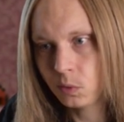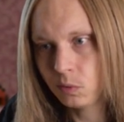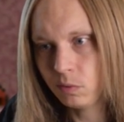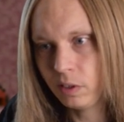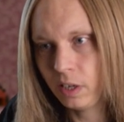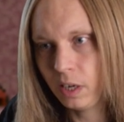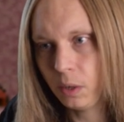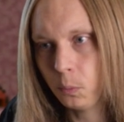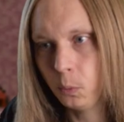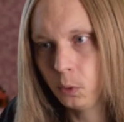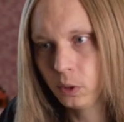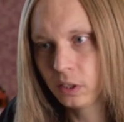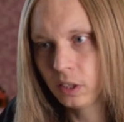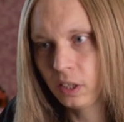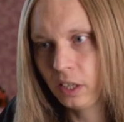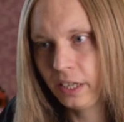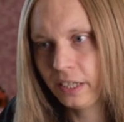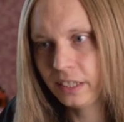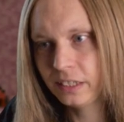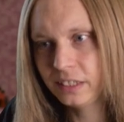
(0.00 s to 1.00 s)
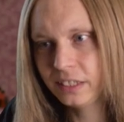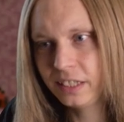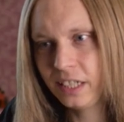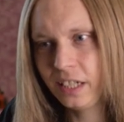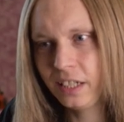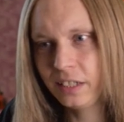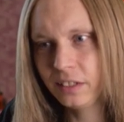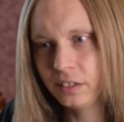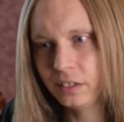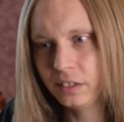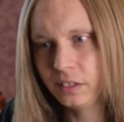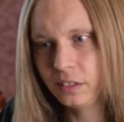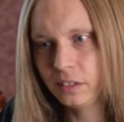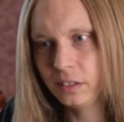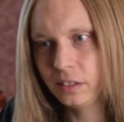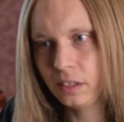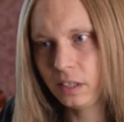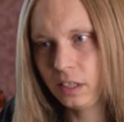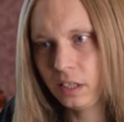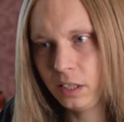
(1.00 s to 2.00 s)
I would like to get
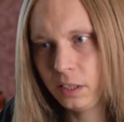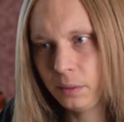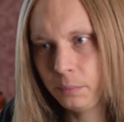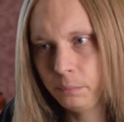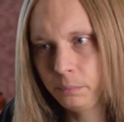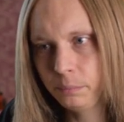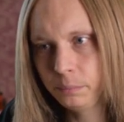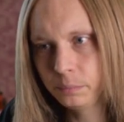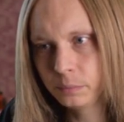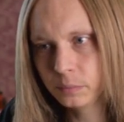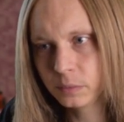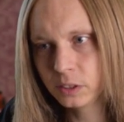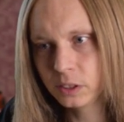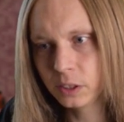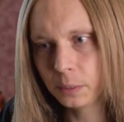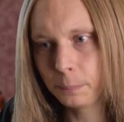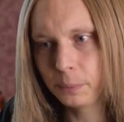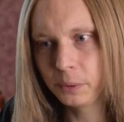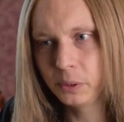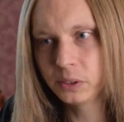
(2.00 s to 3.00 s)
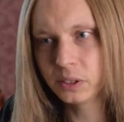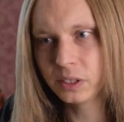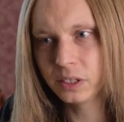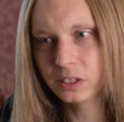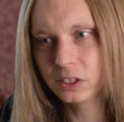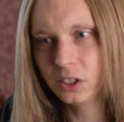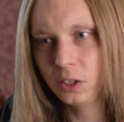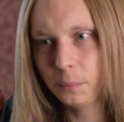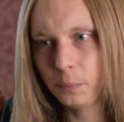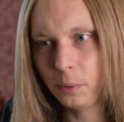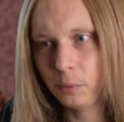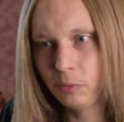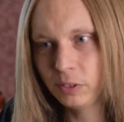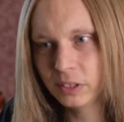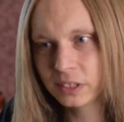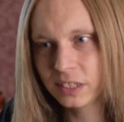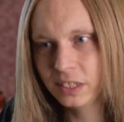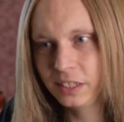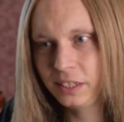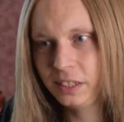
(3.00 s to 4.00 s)
to the blues at the top,
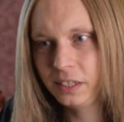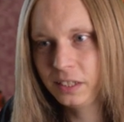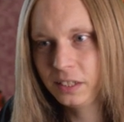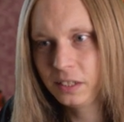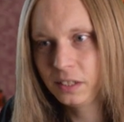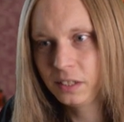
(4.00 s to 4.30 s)
obviously.